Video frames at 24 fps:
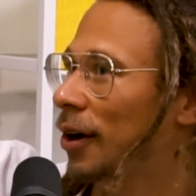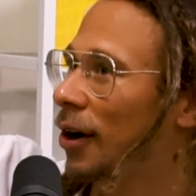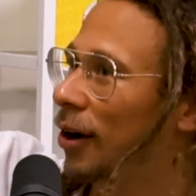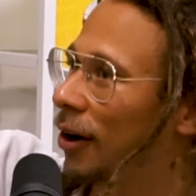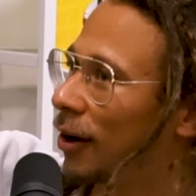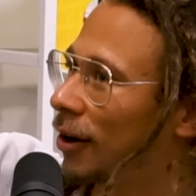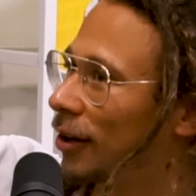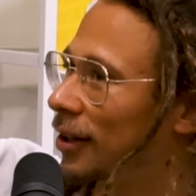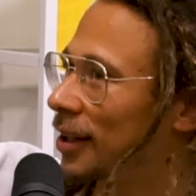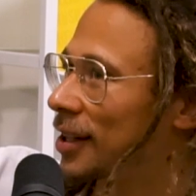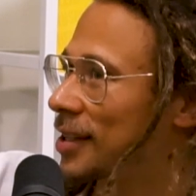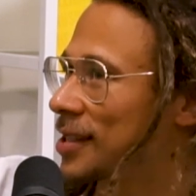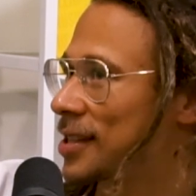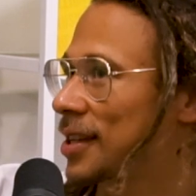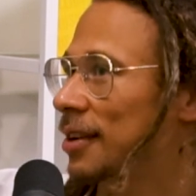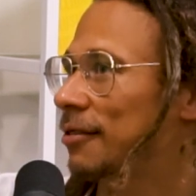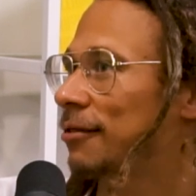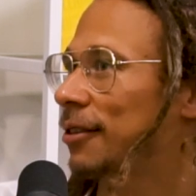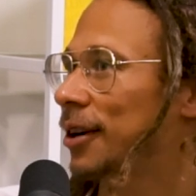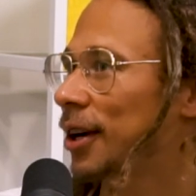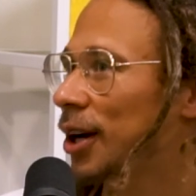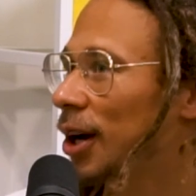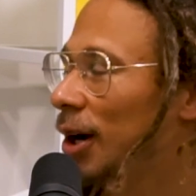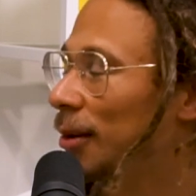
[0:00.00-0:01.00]
all these
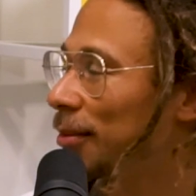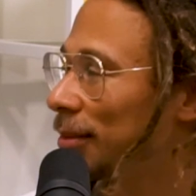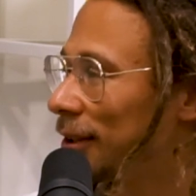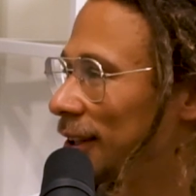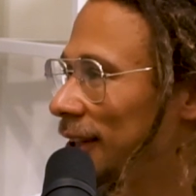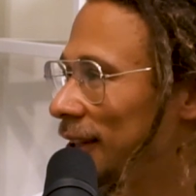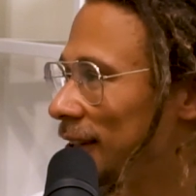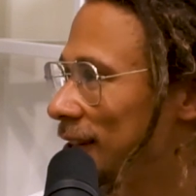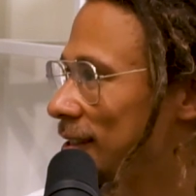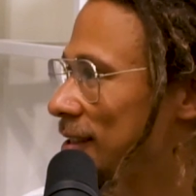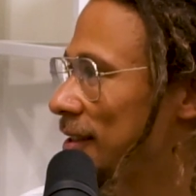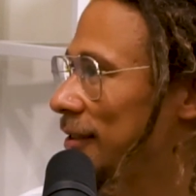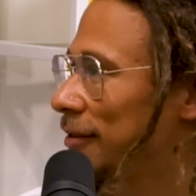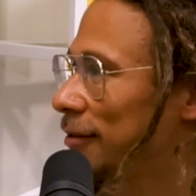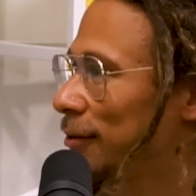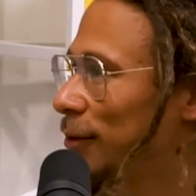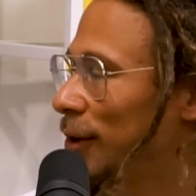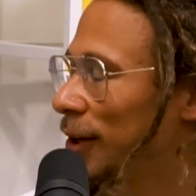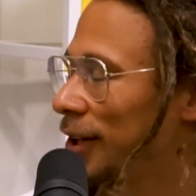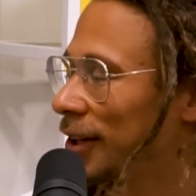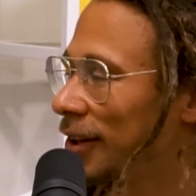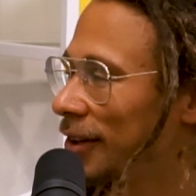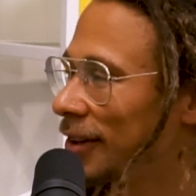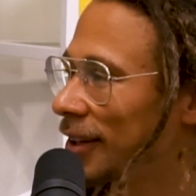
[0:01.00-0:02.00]
different companies of
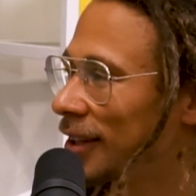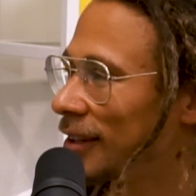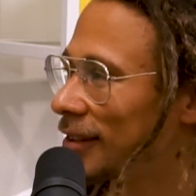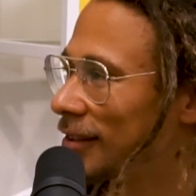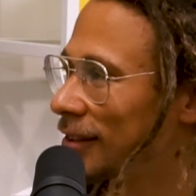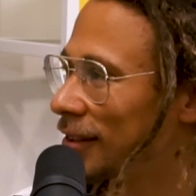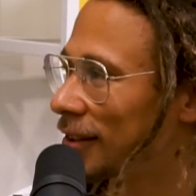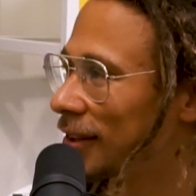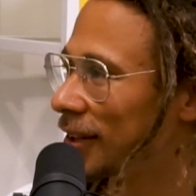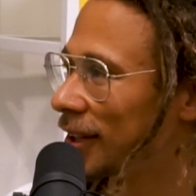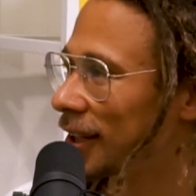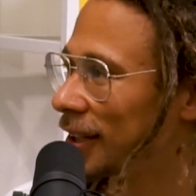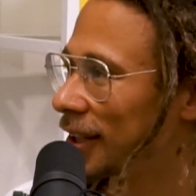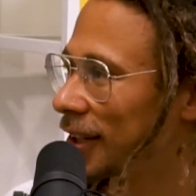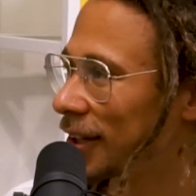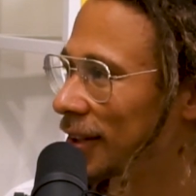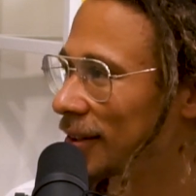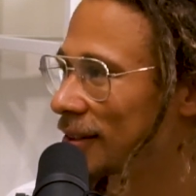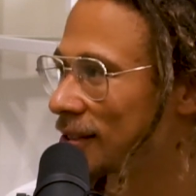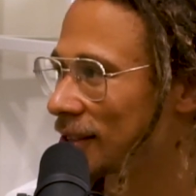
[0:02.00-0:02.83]
what you're into, you know.